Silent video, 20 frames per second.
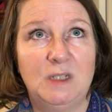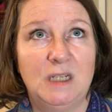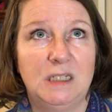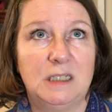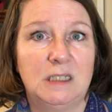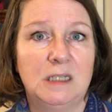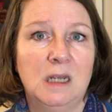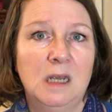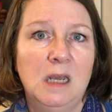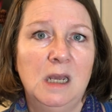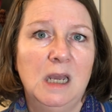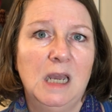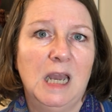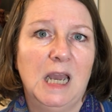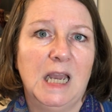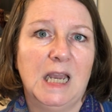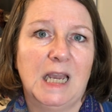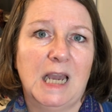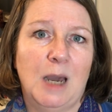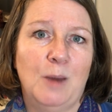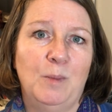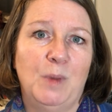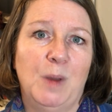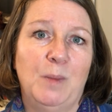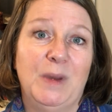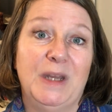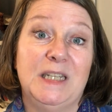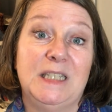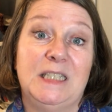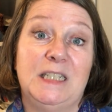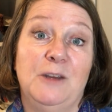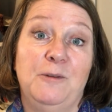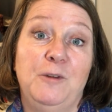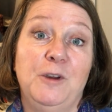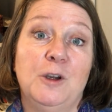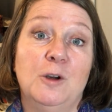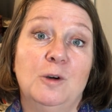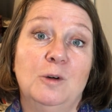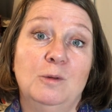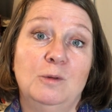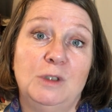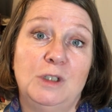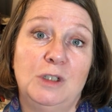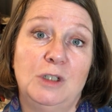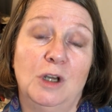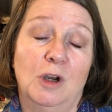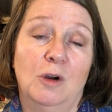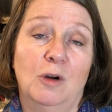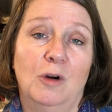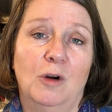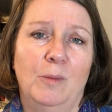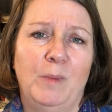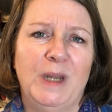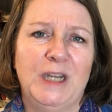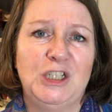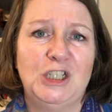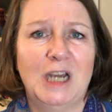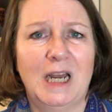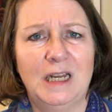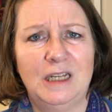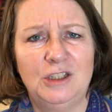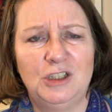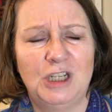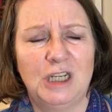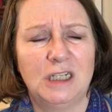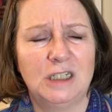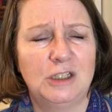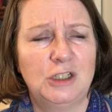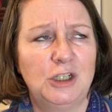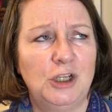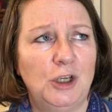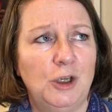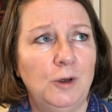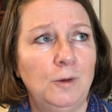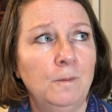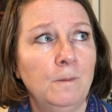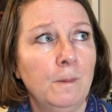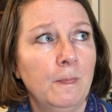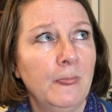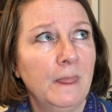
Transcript: it can be a bit difficult or a bit challenging to